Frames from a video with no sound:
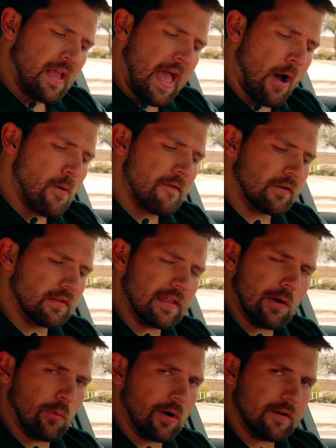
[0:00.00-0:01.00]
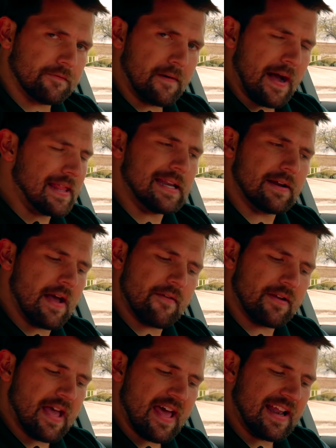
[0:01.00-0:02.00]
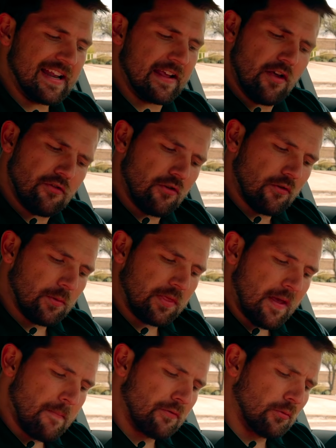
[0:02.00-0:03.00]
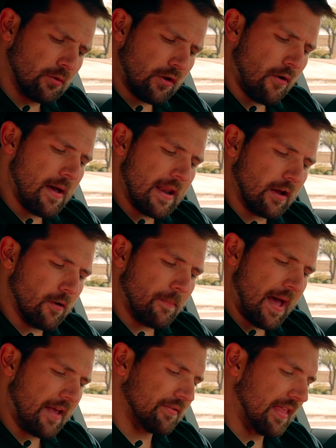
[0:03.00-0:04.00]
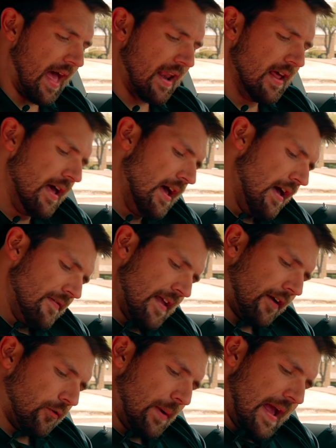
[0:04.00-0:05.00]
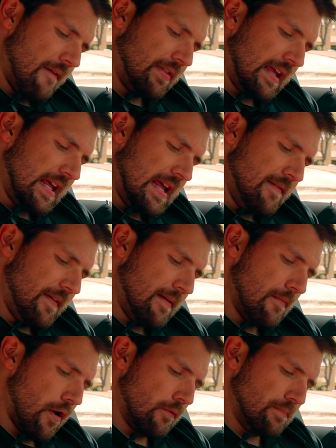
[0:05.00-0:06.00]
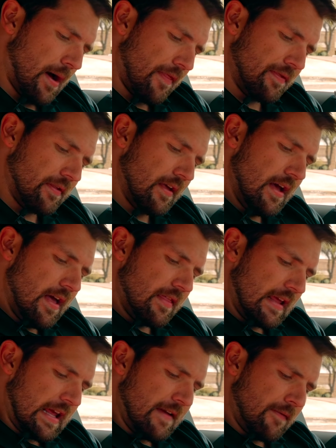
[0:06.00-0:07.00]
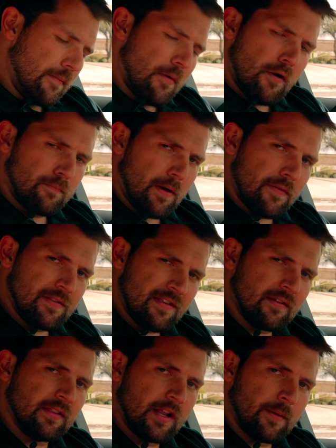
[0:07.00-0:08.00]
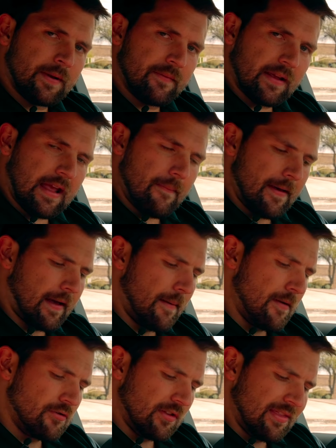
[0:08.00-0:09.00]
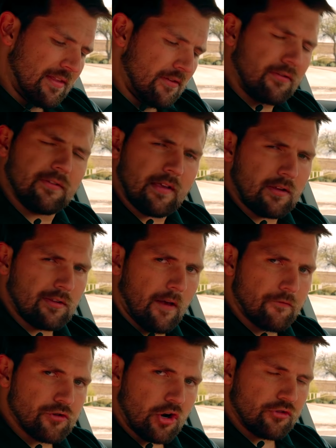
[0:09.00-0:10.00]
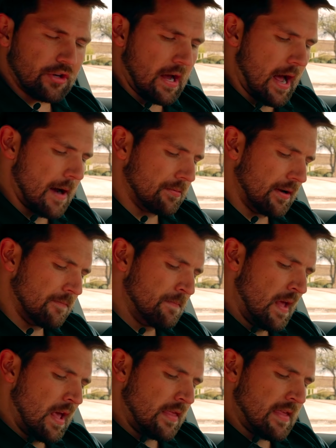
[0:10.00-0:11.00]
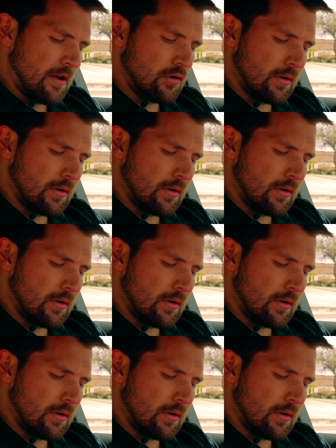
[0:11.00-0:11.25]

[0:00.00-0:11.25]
However, they work fine and I haven't had any issues with them, so we'll go ahead and go past that. Next, we have the EV mode button. The EV mode button is a little bit of a gimmick. I mentioned that this is a self-charging hybrid. Now, you